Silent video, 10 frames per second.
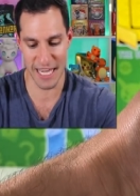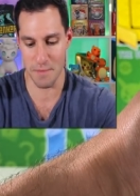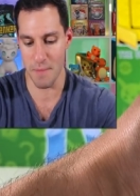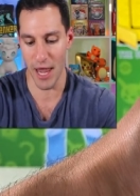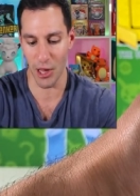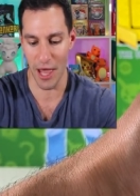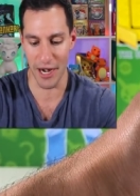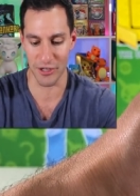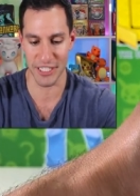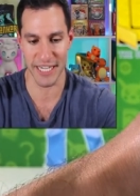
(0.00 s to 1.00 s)
said metal
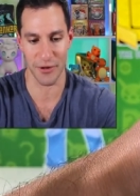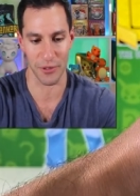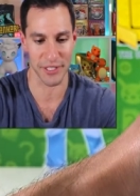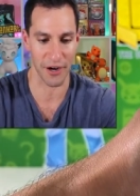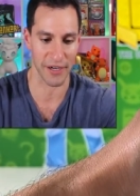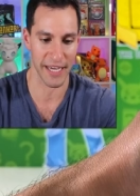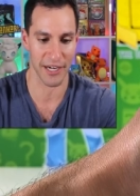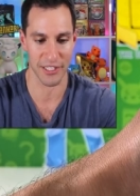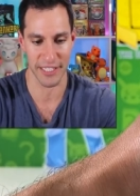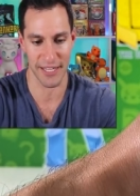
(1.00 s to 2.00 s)
energy or dark
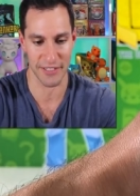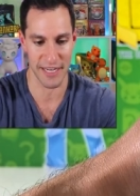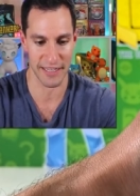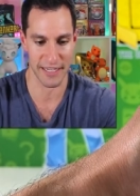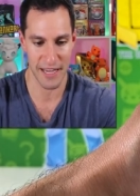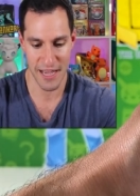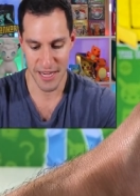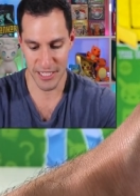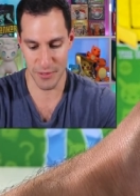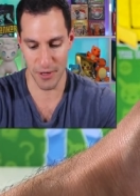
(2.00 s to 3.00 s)
energy. That was nothing.
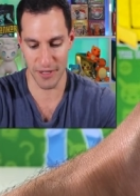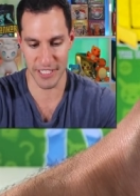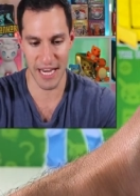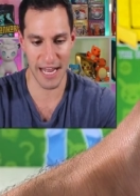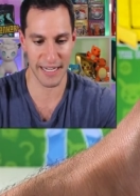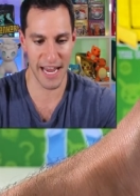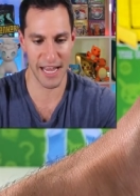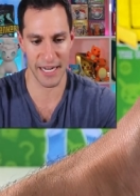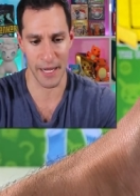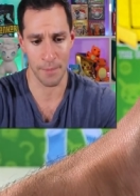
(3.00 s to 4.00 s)
Swirlix cotton
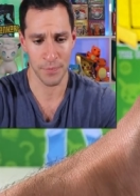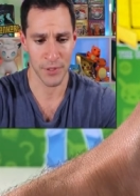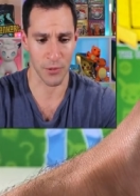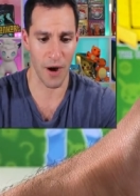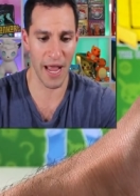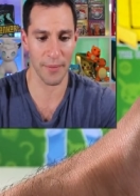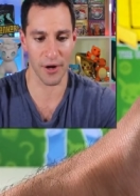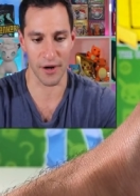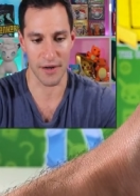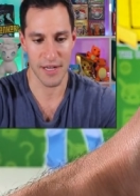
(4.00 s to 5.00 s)
candy.
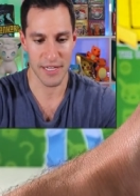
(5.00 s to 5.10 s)
Grimer.